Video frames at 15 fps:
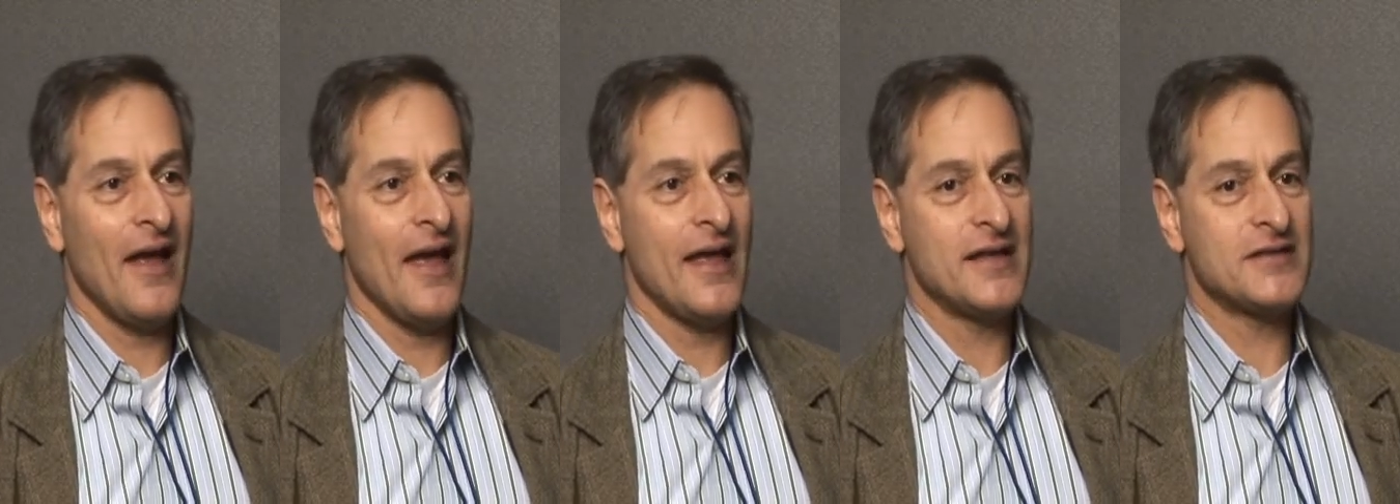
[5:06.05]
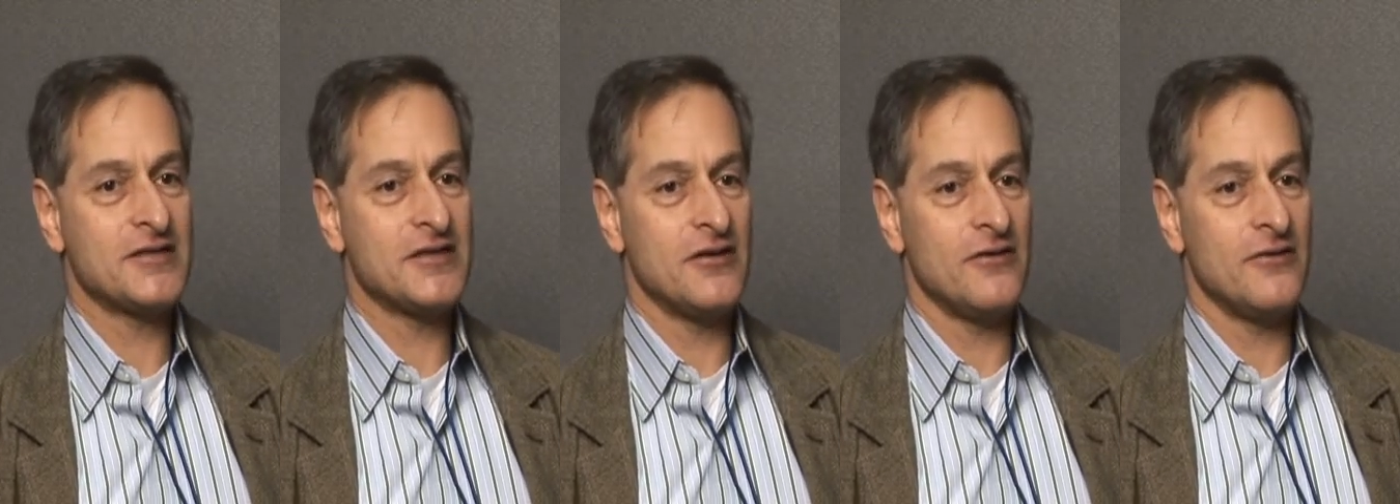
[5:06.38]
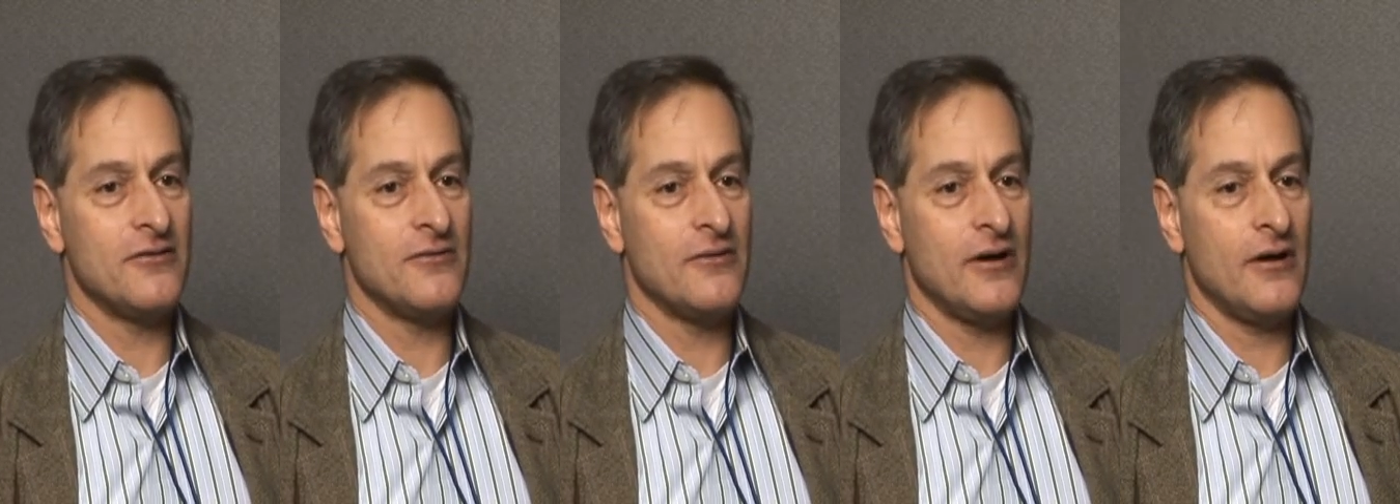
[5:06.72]
And
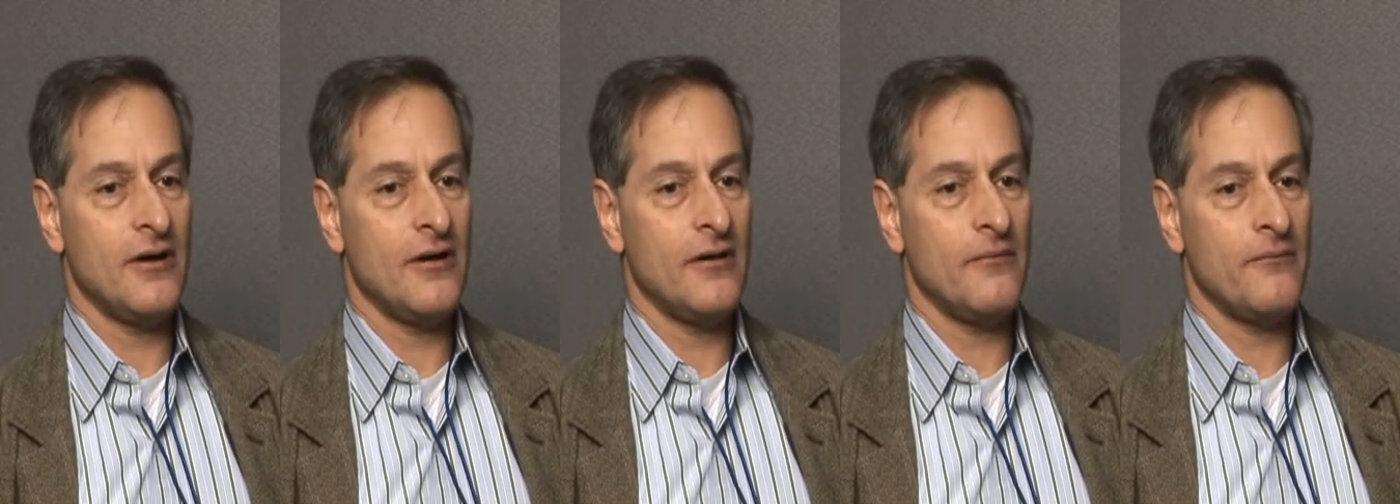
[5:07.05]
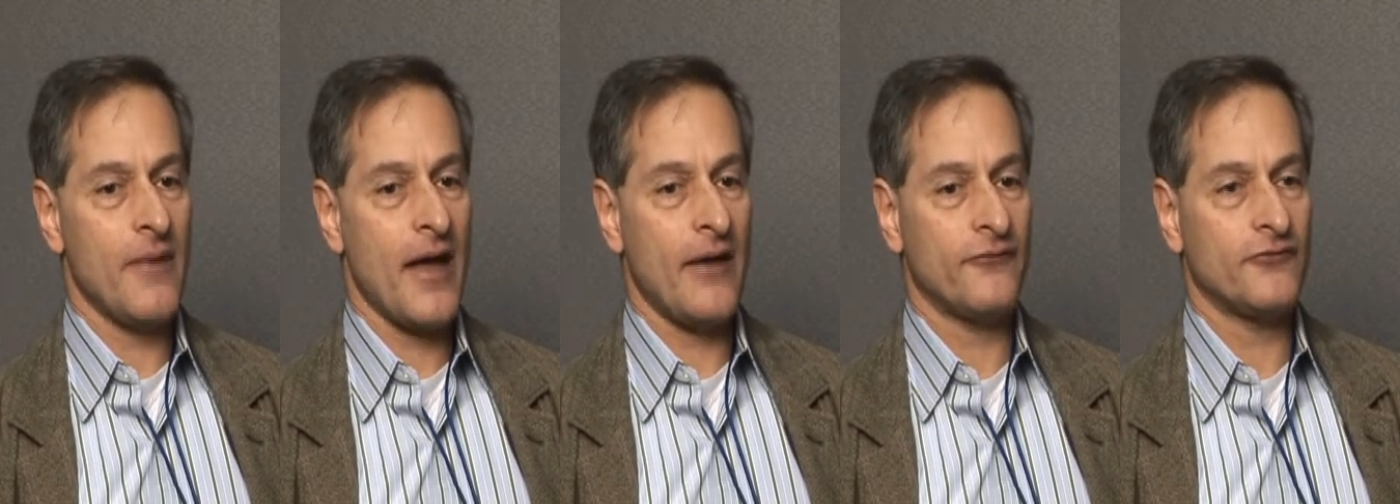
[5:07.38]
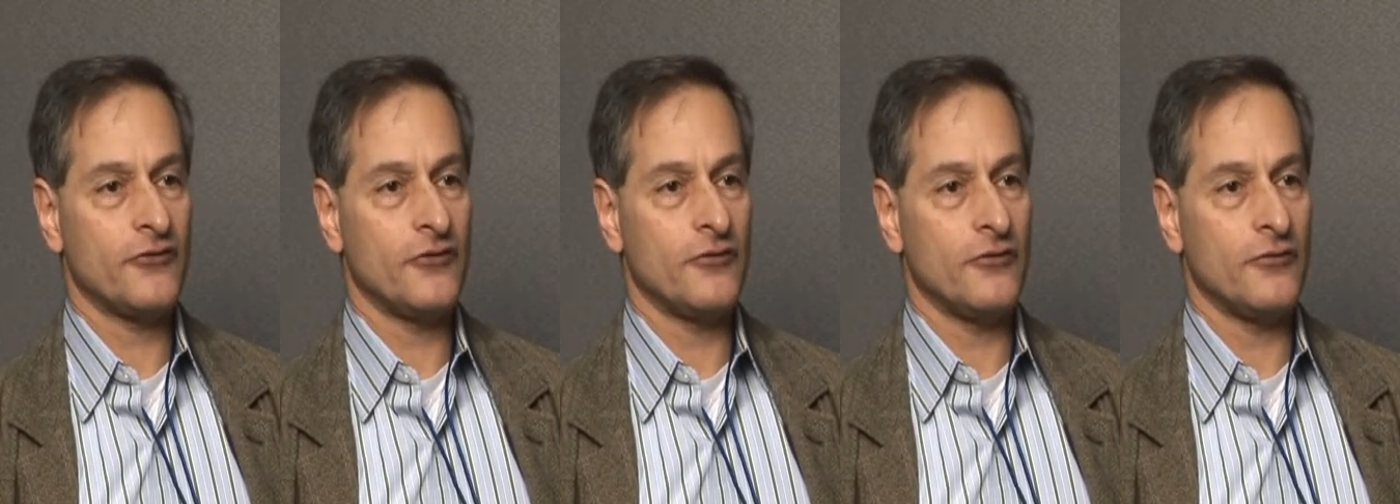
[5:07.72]
so
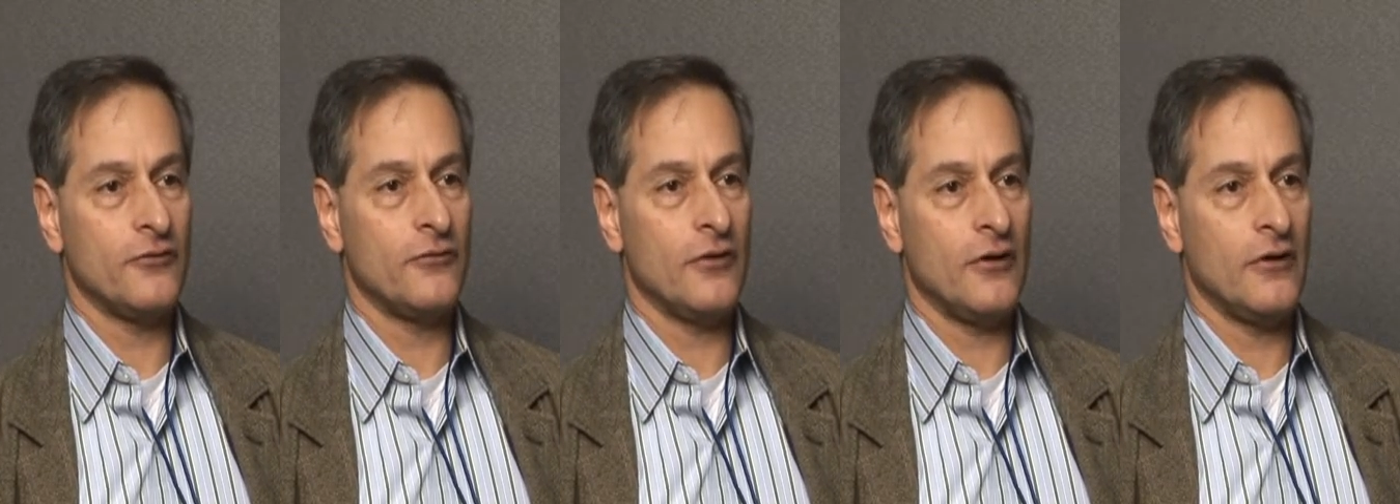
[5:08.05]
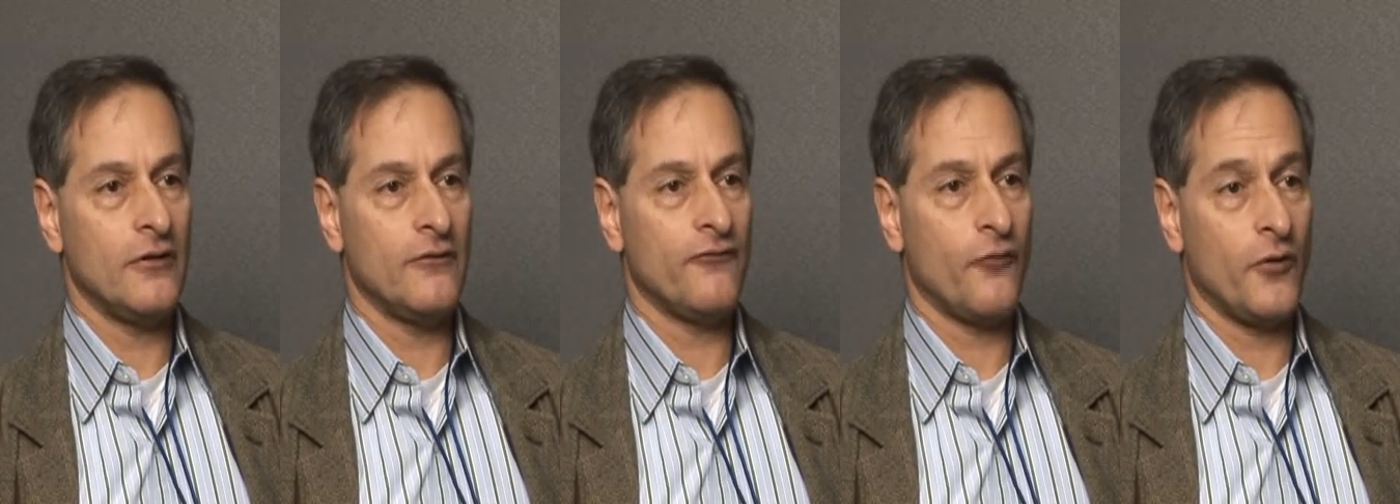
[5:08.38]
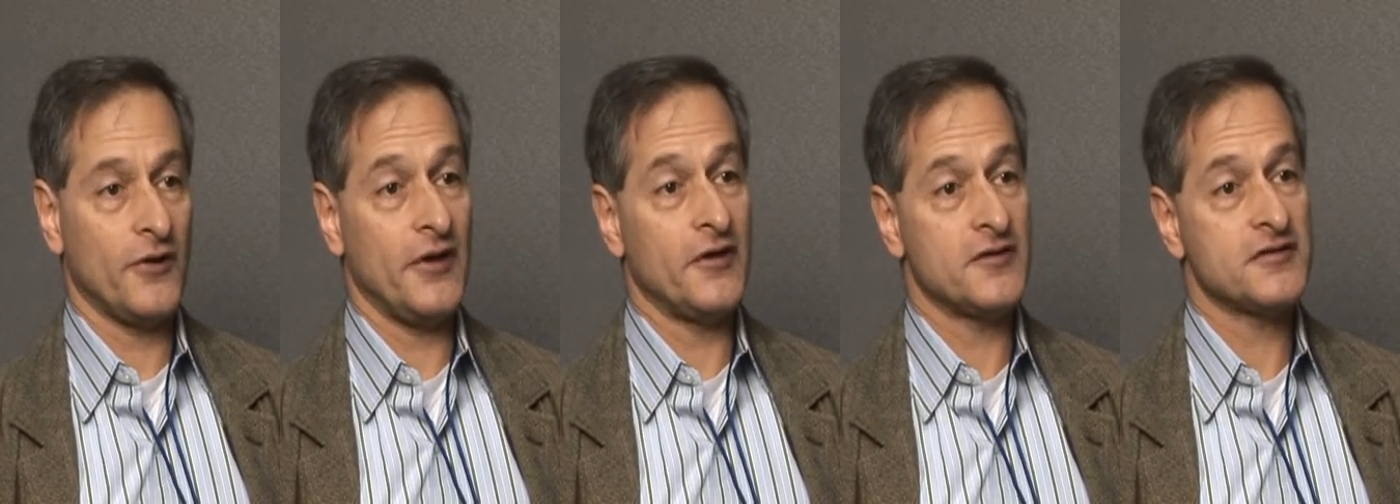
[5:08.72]
after
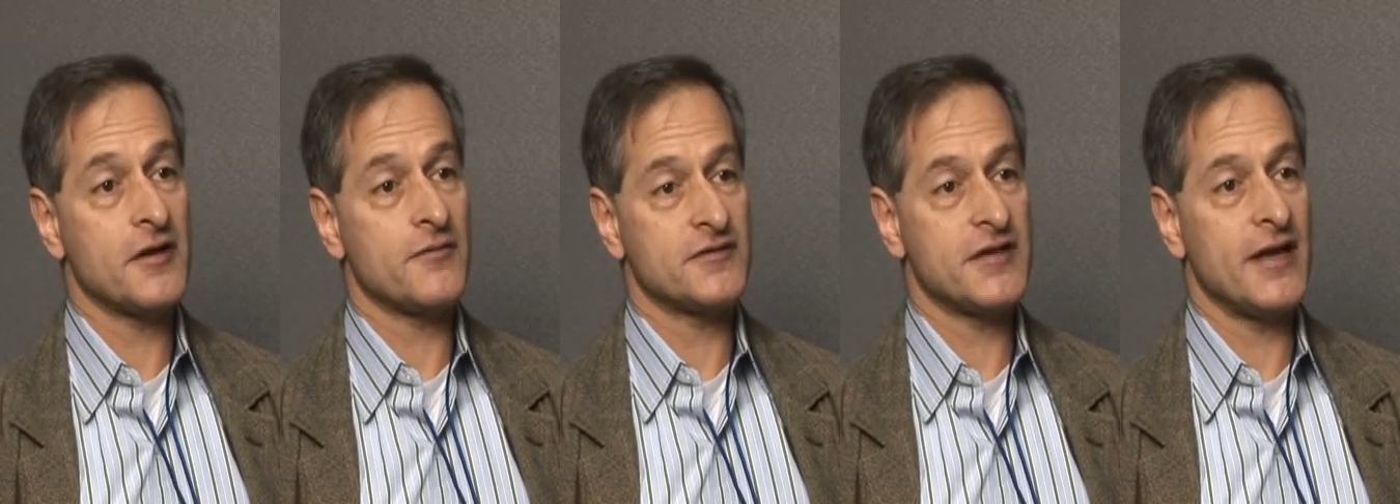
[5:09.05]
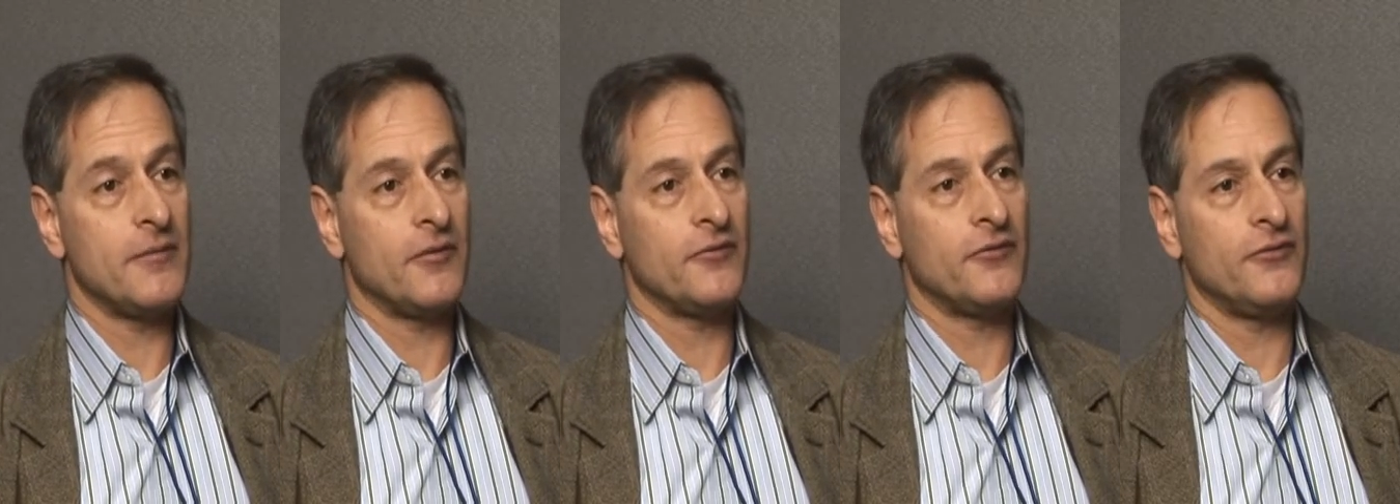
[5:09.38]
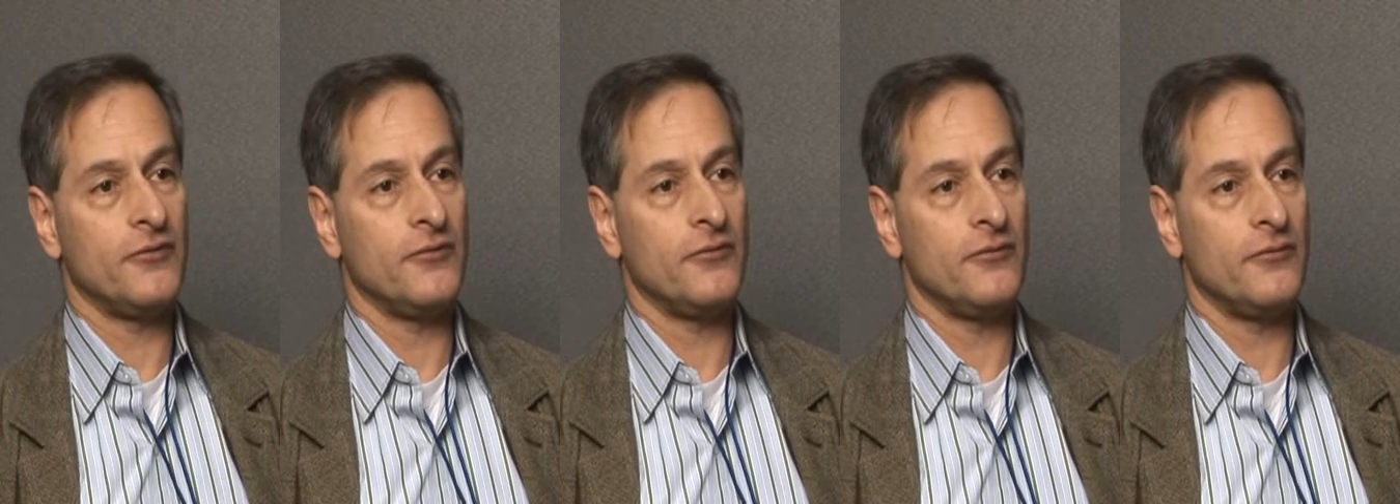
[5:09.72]
4 years, I was able
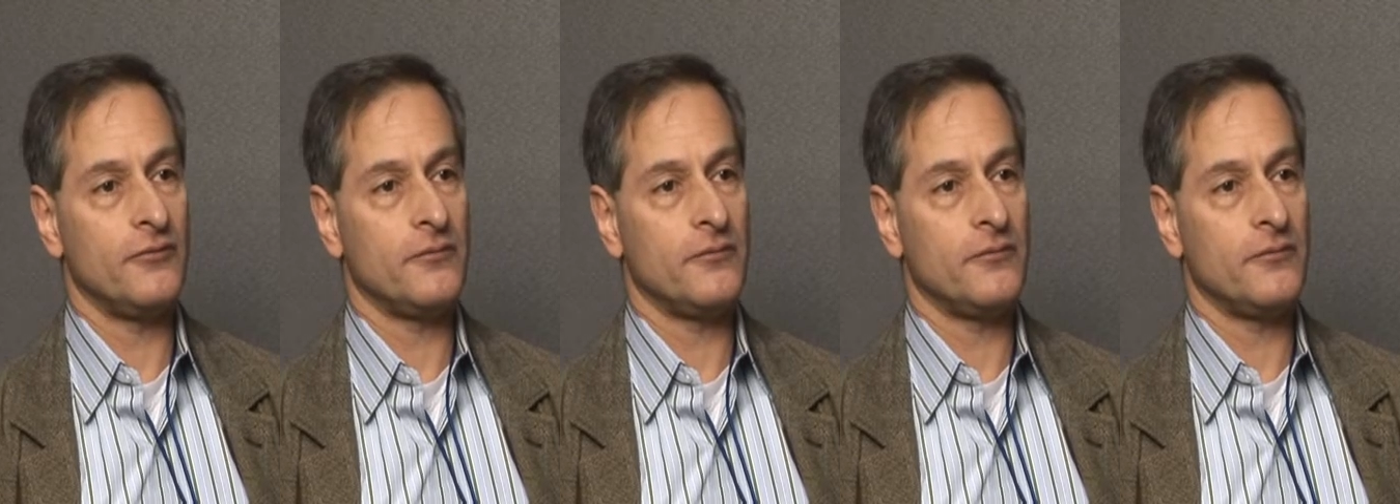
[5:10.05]
to